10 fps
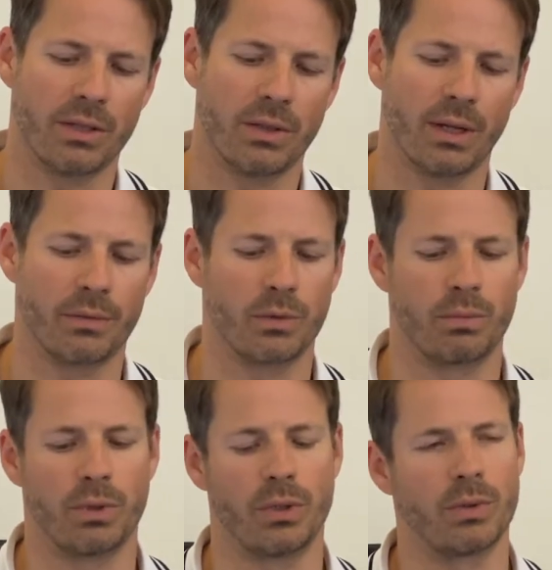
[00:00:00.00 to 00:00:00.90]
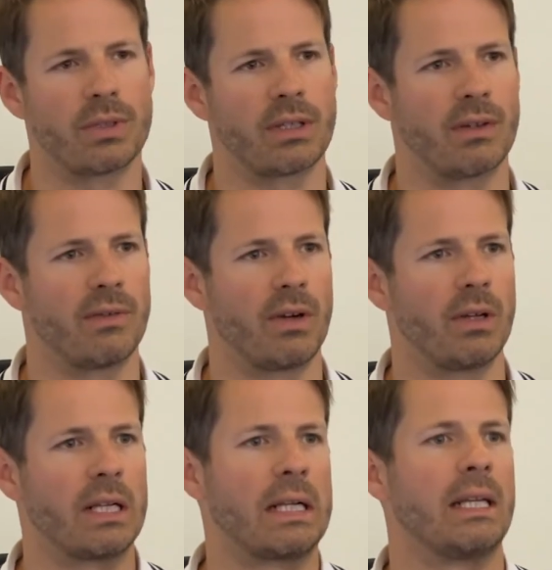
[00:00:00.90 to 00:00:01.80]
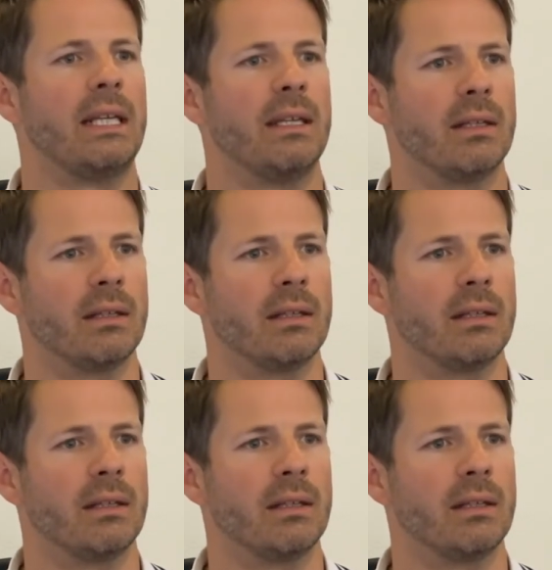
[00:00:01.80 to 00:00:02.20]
you have to produce a very clean